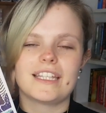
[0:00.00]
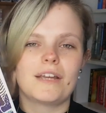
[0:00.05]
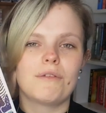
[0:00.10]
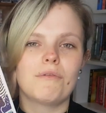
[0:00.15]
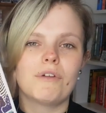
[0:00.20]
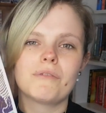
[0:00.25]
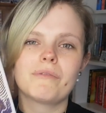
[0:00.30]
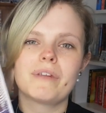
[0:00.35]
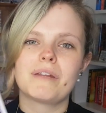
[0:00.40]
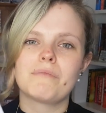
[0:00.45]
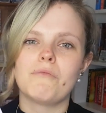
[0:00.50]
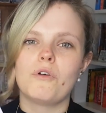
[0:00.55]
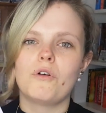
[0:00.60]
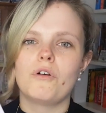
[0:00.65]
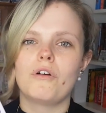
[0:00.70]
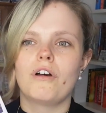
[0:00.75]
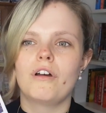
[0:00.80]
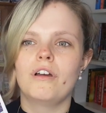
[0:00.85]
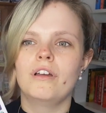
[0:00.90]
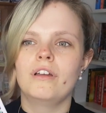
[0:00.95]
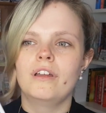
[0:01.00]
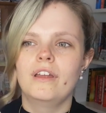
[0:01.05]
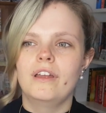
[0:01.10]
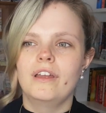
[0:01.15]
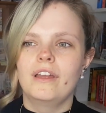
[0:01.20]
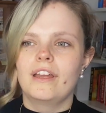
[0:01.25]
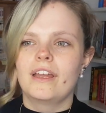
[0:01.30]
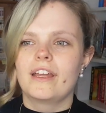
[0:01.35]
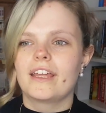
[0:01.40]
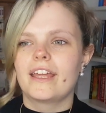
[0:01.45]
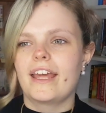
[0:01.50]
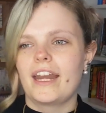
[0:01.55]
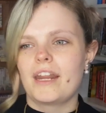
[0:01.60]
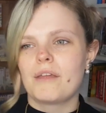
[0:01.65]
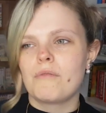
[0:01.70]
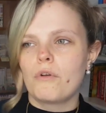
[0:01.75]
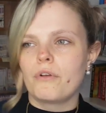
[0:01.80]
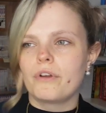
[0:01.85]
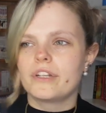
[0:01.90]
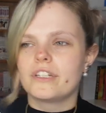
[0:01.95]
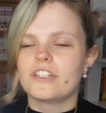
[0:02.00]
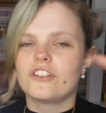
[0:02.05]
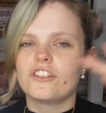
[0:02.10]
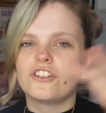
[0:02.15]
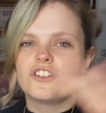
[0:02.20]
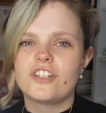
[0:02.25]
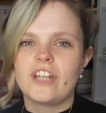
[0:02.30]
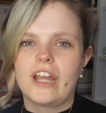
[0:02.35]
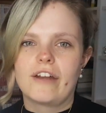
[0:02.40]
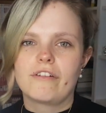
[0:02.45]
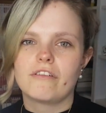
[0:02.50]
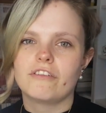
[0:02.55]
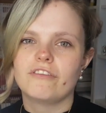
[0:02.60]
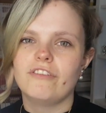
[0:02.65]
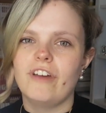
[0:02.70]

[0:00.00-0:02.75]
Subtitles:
I want to read more, getting more into just general